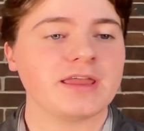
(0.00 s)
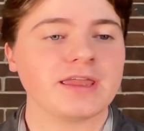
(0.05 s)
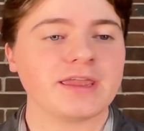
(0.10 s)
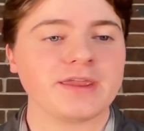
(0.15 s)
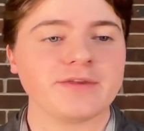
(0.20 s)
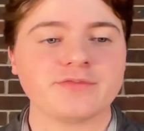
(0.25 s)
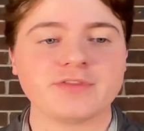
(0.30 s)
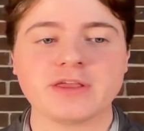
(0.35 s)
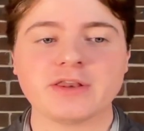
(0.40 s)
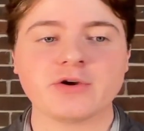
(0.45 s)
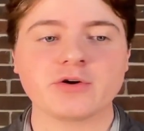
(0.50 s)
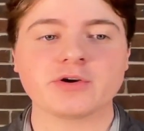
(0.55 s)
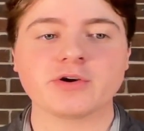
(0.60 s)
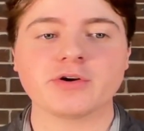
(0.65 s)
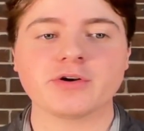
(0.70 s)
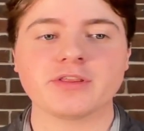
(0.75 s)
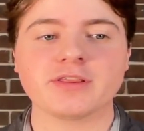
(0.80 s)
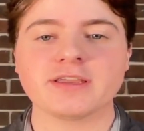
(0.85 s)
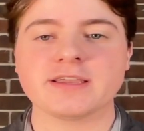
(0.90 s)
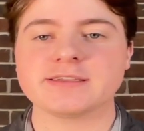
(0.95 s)
if they don't
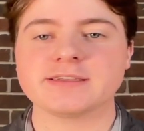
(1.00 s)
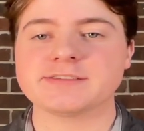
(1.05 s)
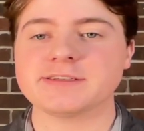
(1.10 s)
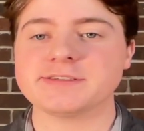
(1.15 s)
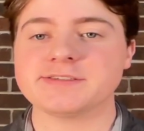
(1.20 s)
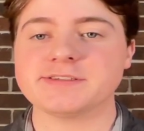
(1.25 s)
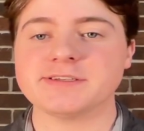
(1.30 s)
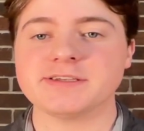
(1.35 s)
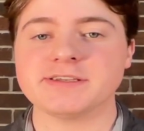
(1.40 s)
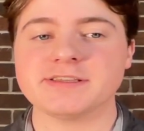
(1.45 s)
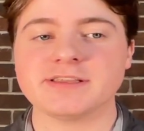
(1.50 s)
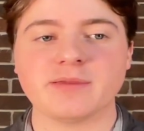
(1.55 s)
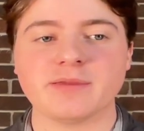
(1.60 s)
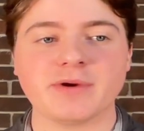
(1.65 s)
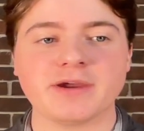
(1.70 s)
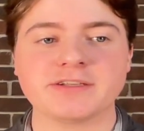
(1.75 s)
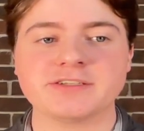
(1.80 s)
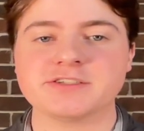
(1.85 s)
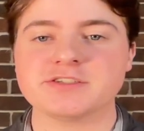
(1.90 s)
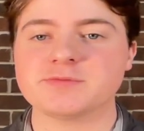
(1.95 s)
go to the S E C, they
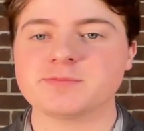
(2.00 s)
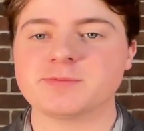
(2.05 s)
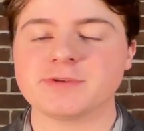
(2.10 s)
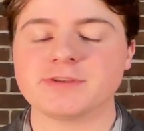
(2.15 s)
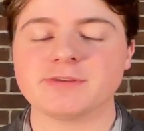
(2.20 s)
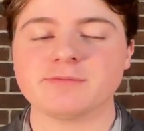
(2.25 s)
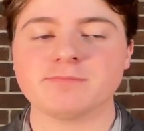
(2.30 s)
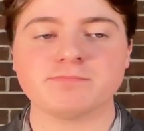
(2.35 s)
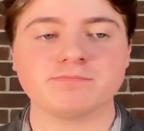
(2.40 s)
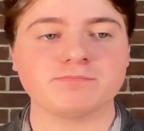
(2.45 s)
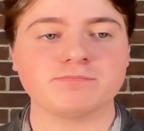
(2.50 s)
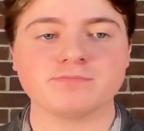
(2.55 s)
might just be